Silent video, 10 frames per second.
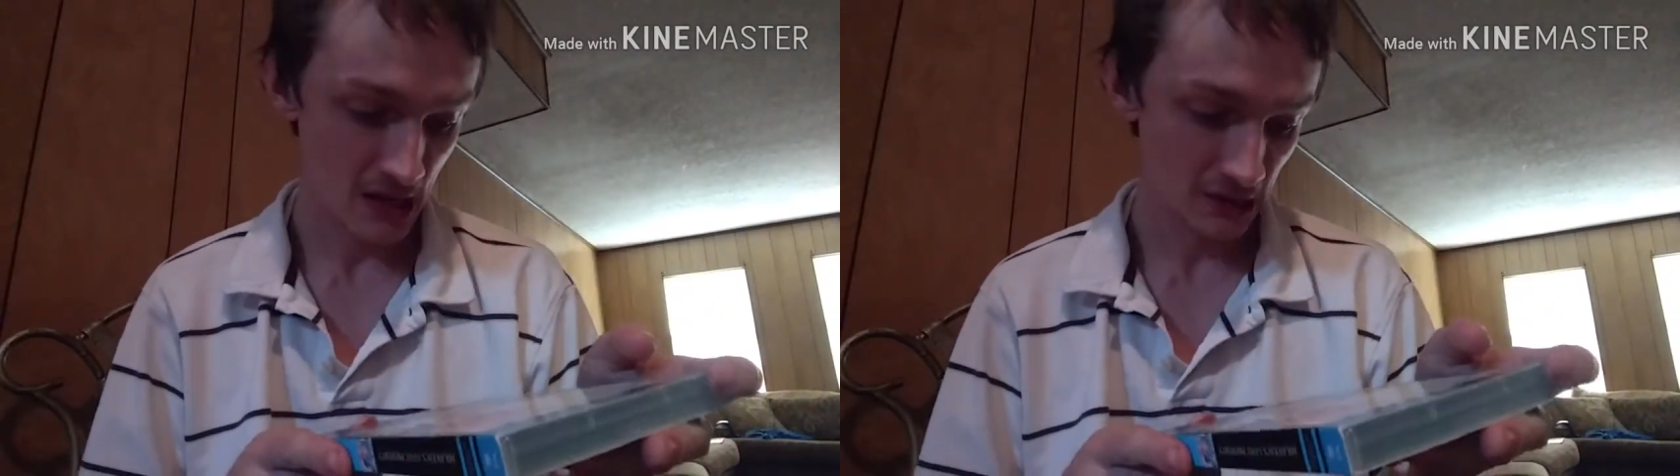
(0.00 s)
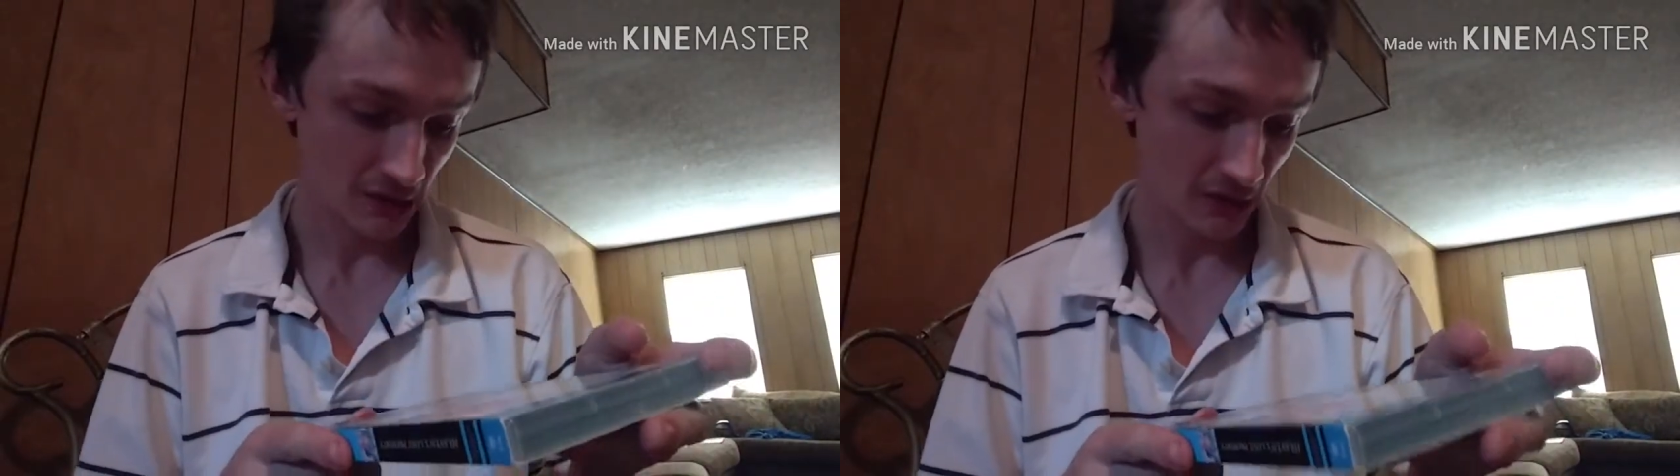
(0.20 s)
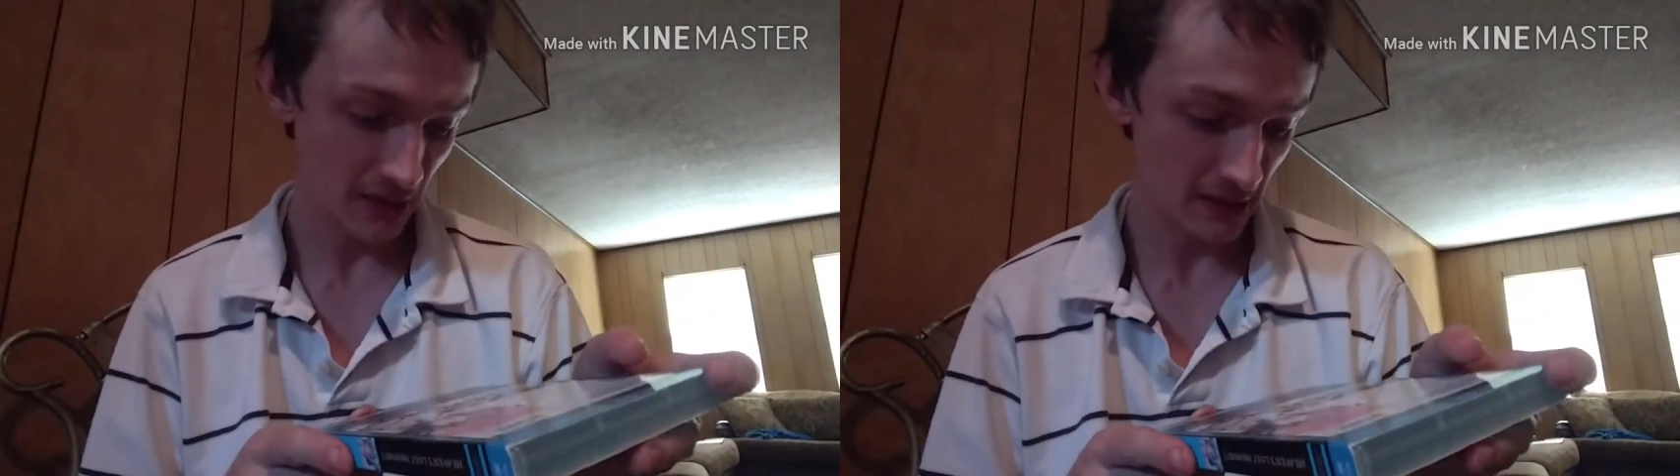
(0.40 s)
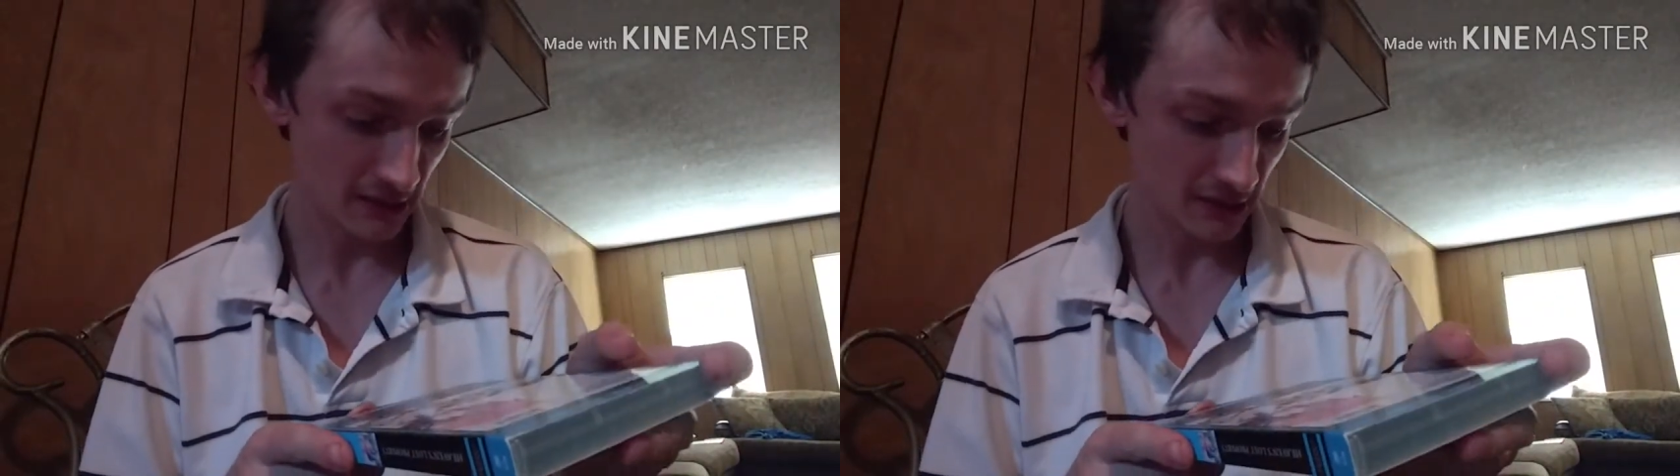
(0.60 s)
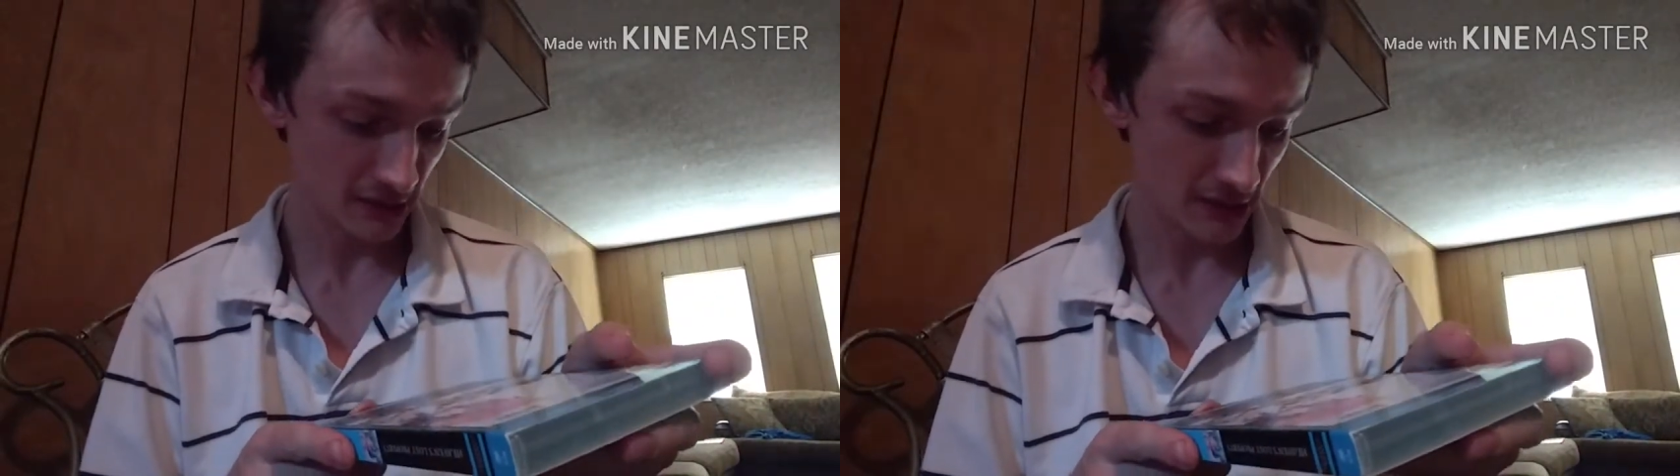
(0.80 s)
So it
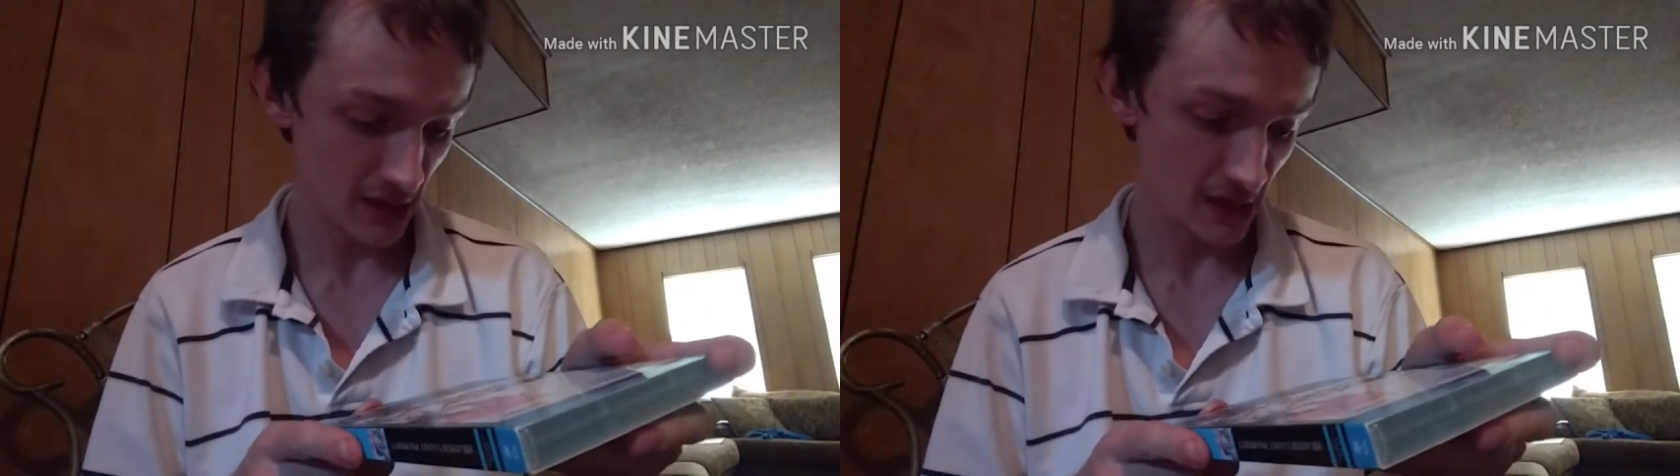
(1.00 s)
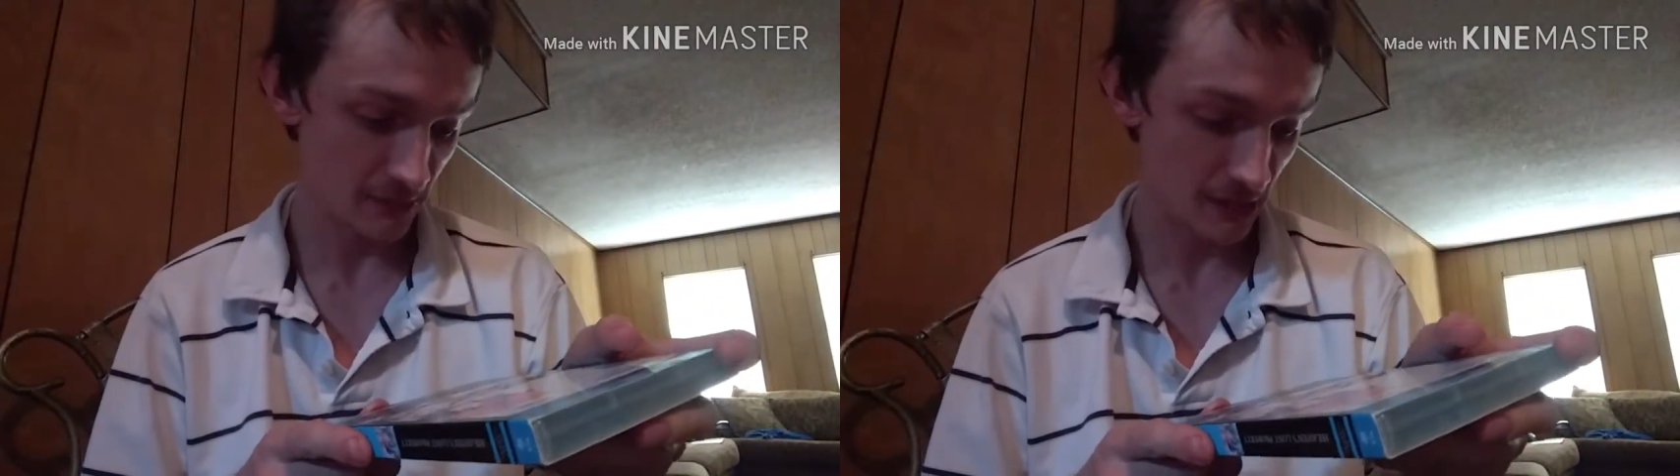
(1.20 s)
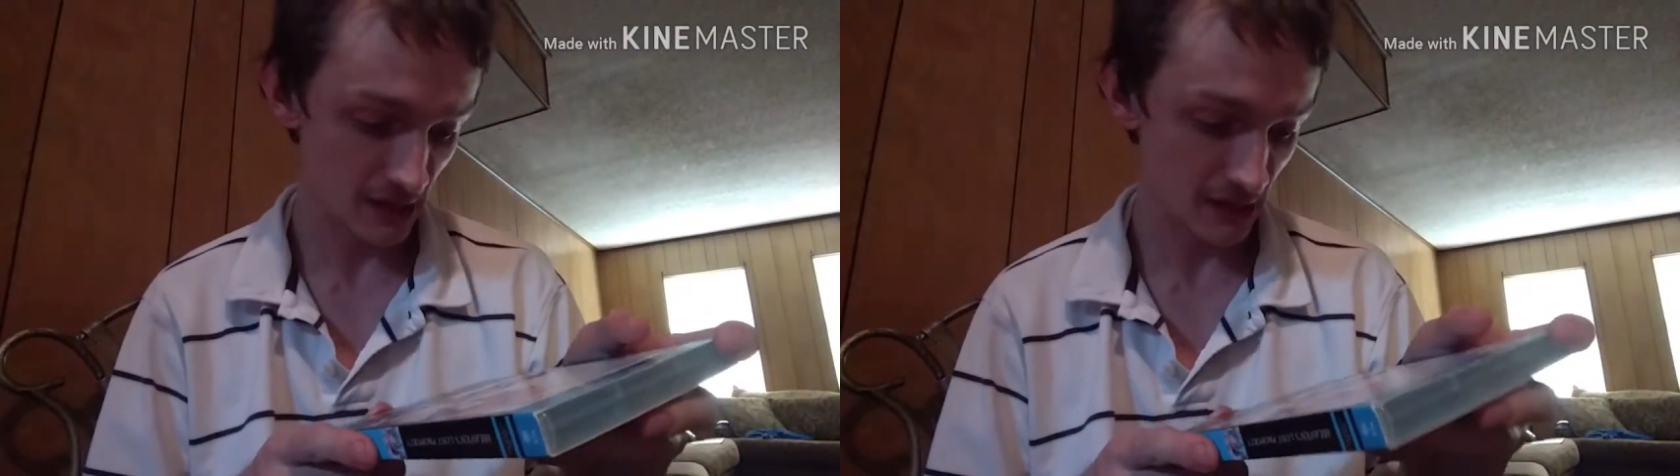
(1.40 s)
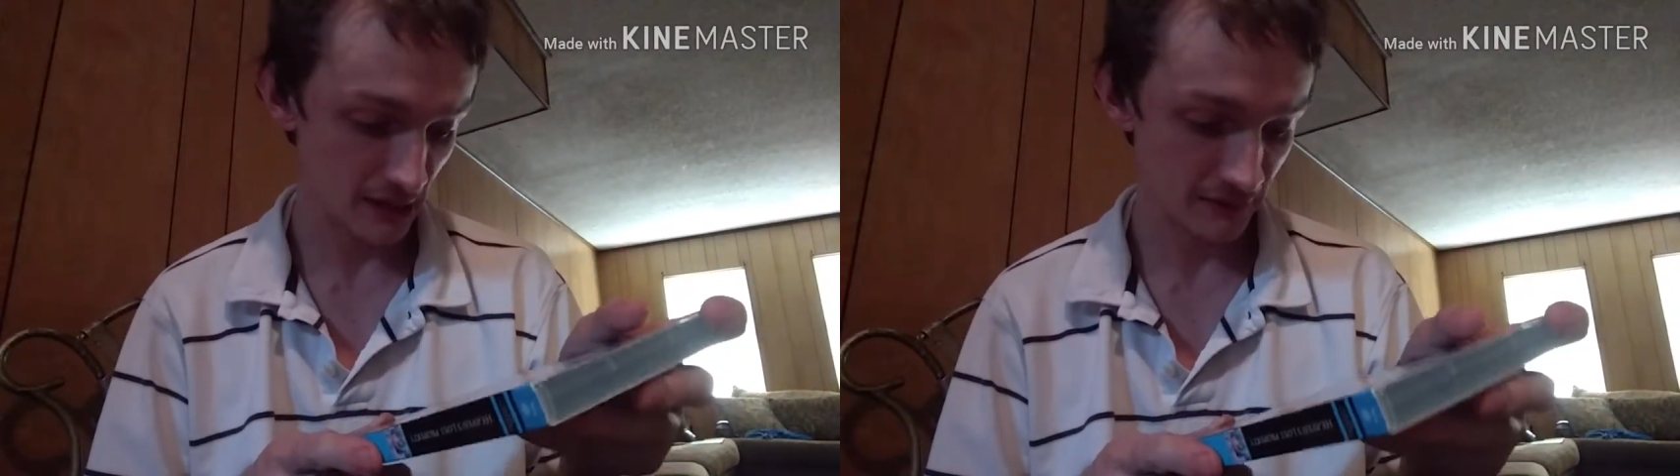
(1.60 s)
is created by